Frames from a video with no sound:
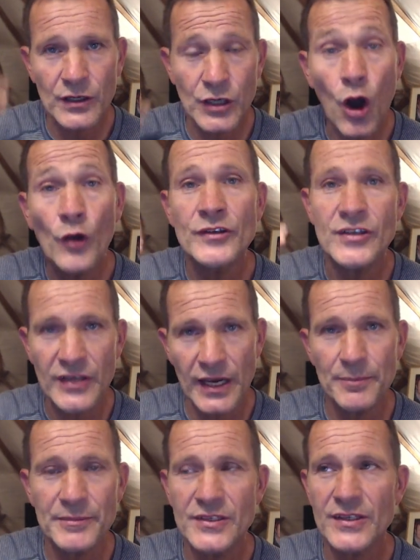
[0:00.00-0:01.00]

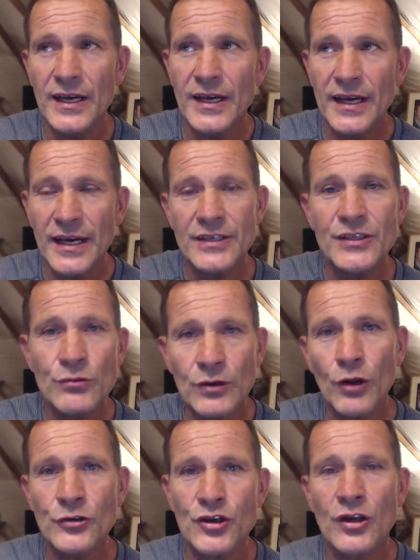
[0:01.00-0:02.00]
concepts into
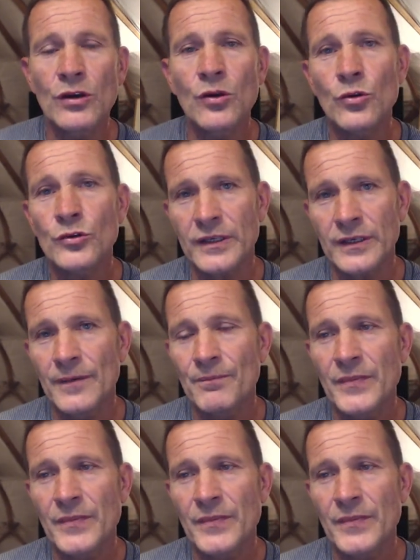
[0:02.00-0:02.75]
logical order.